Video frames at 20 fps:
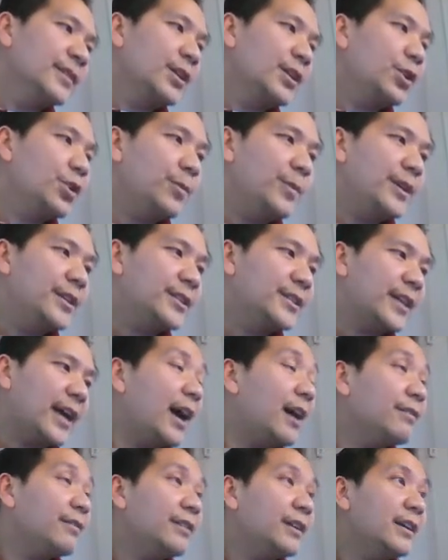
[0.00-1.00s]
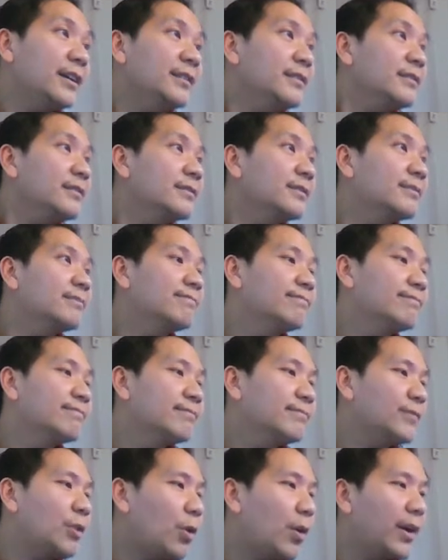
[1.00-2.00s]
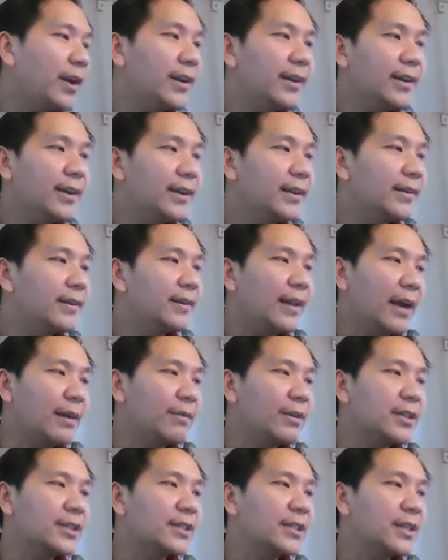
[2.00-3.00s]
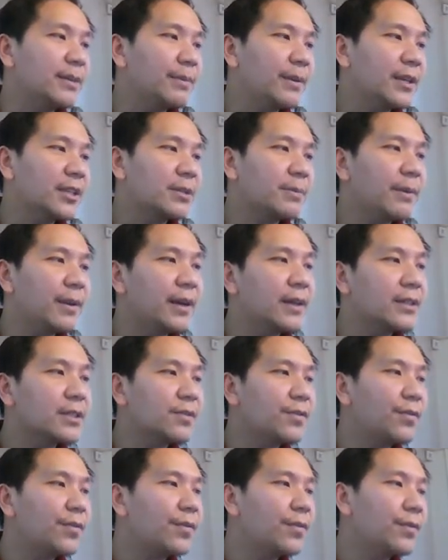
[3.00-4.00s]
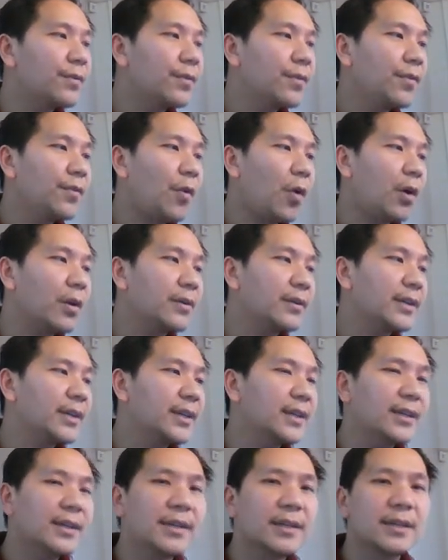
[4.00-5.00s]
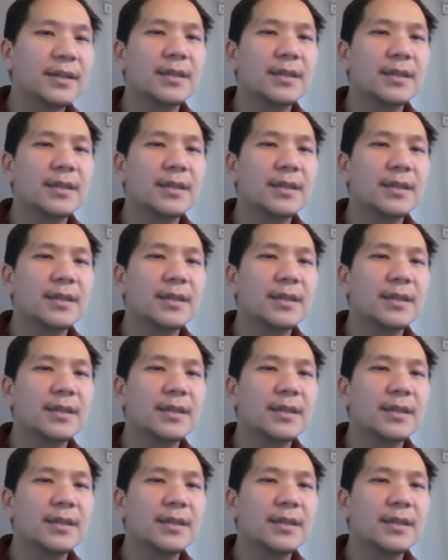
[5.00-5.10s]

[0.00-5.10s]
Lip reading: Could be Java or any language, C++, Fortran,